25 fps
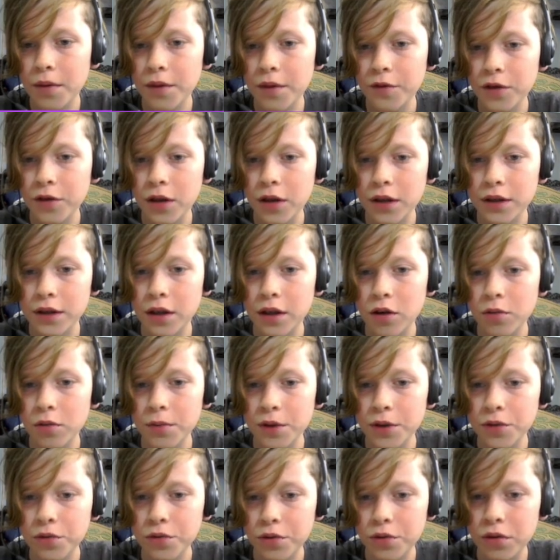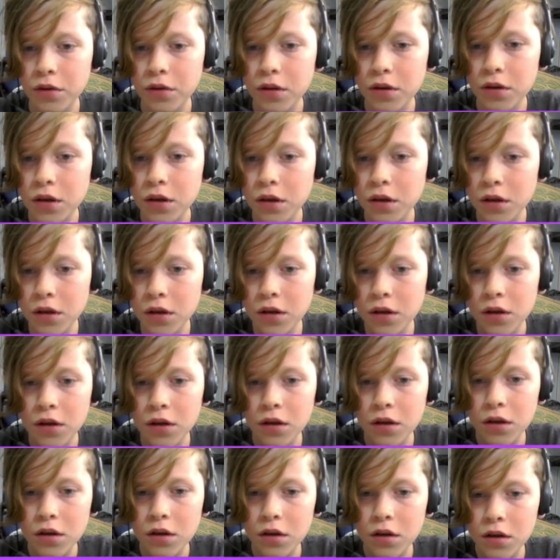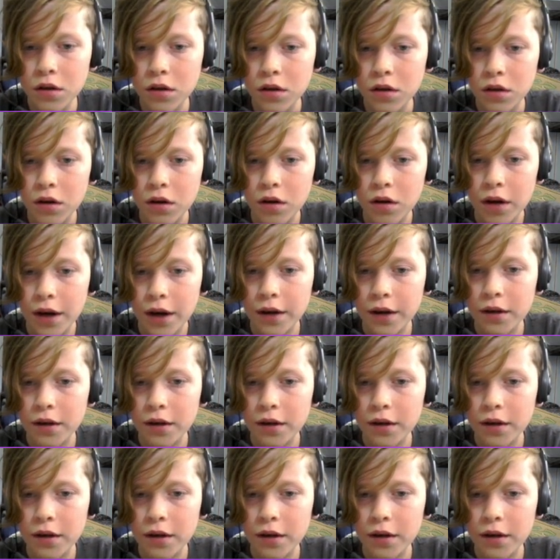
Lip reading: feel like that would be cool. Okay.